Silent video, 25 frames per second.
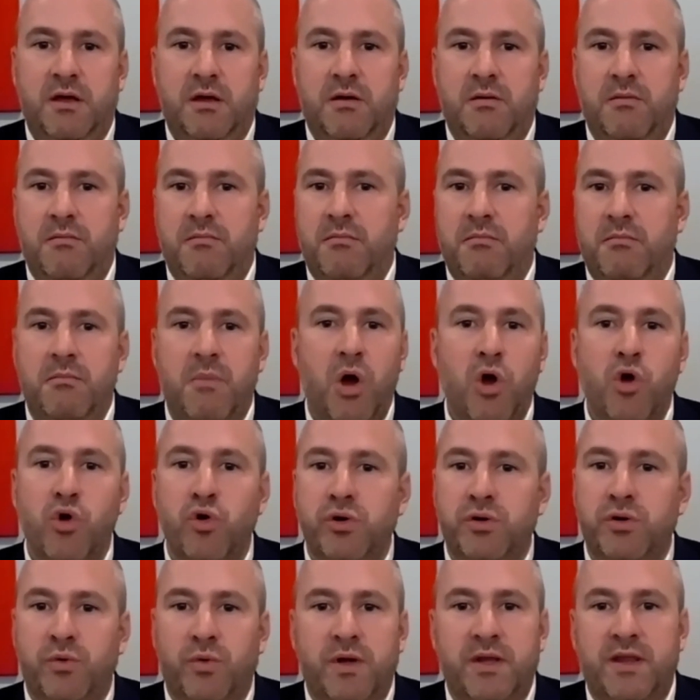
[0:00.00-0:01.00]

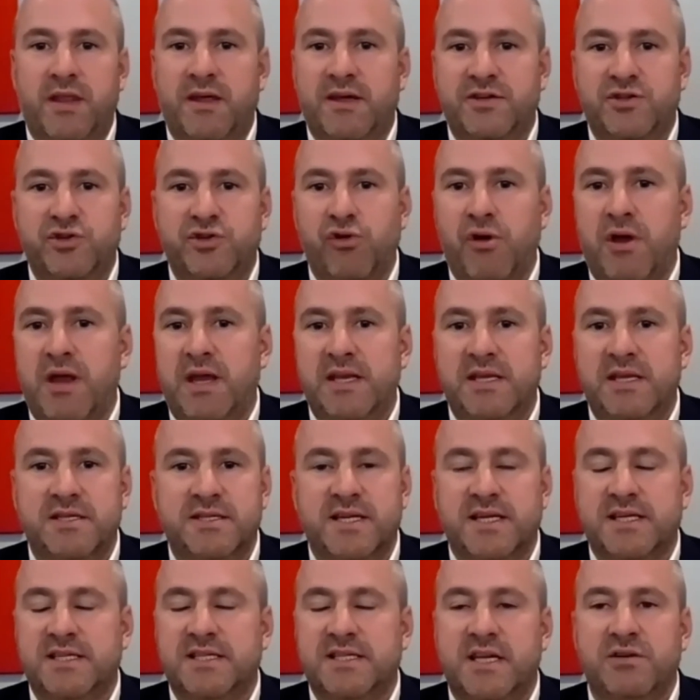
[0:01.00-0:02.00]
mode, whether that's trains,
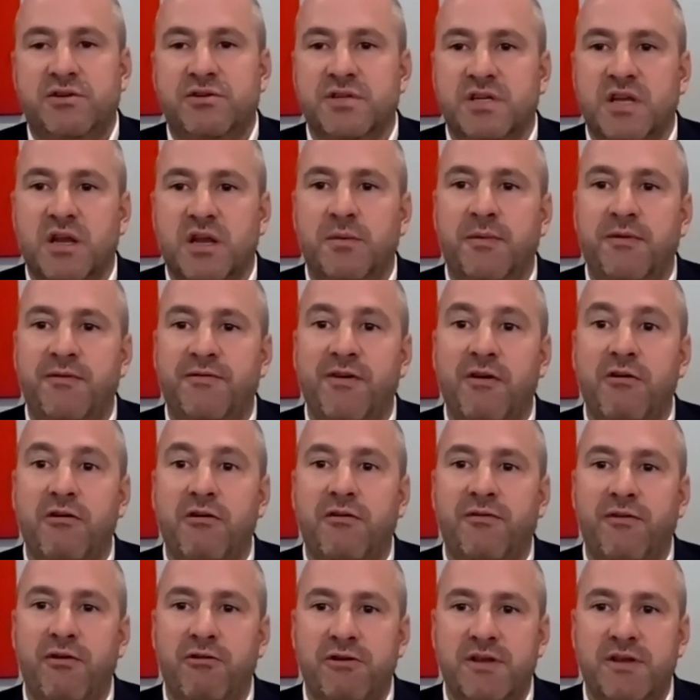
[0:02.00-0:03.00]
etc., is going to be very,
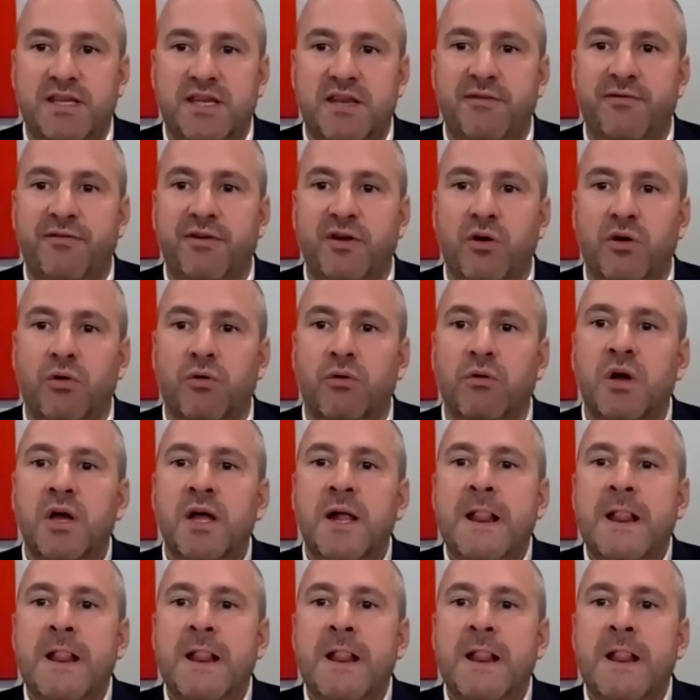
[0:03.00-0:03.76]
very difficult.